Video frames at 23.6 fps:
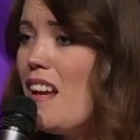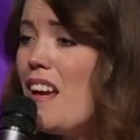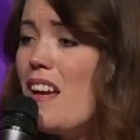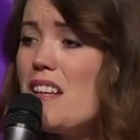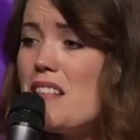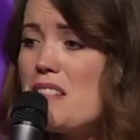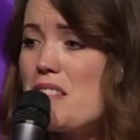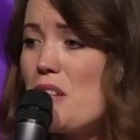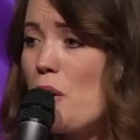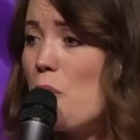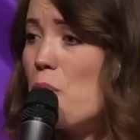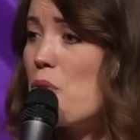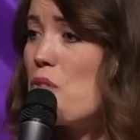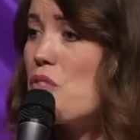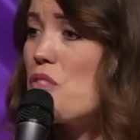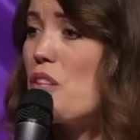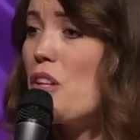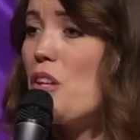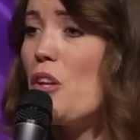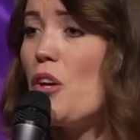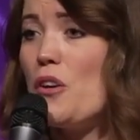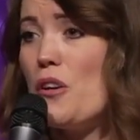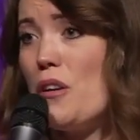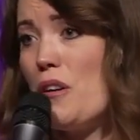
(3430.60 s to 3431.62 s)
It's almost
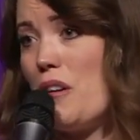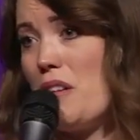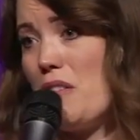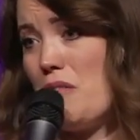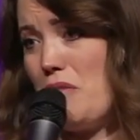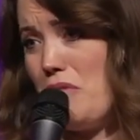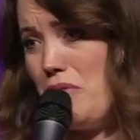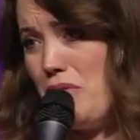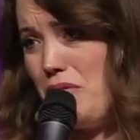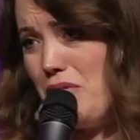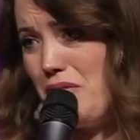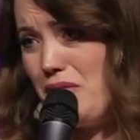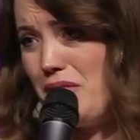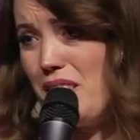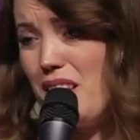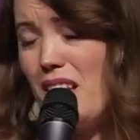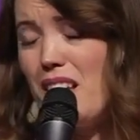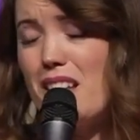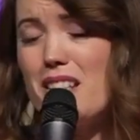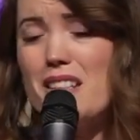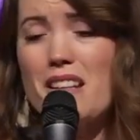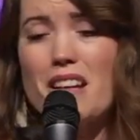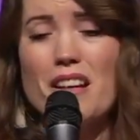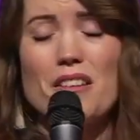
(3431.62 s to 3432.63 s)
unheard of
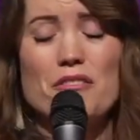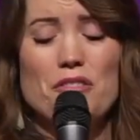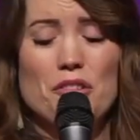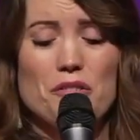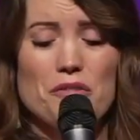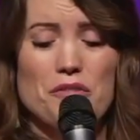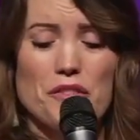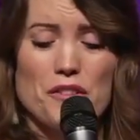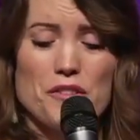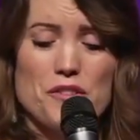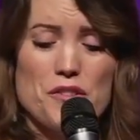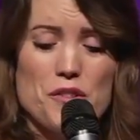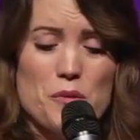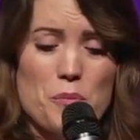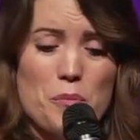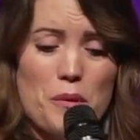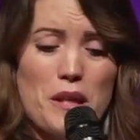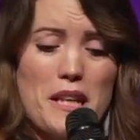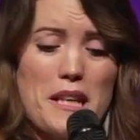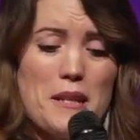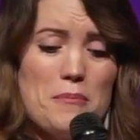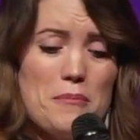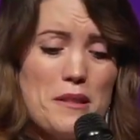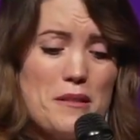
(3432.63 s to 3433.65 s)
to have your first
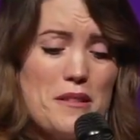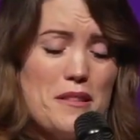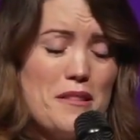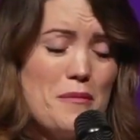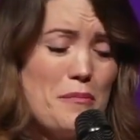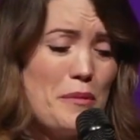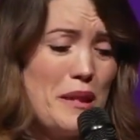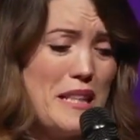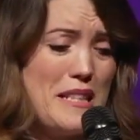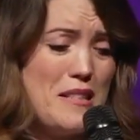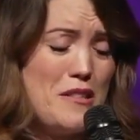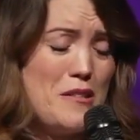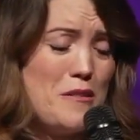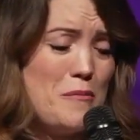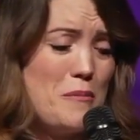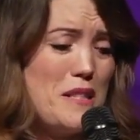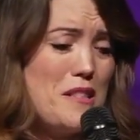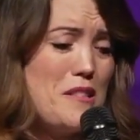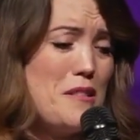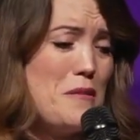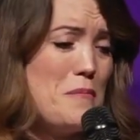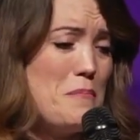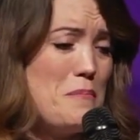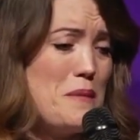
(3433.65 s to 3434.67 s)

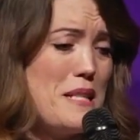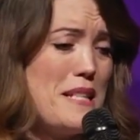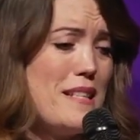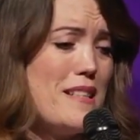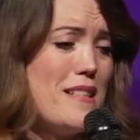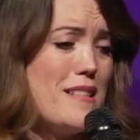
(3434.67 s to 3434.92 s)
placement to be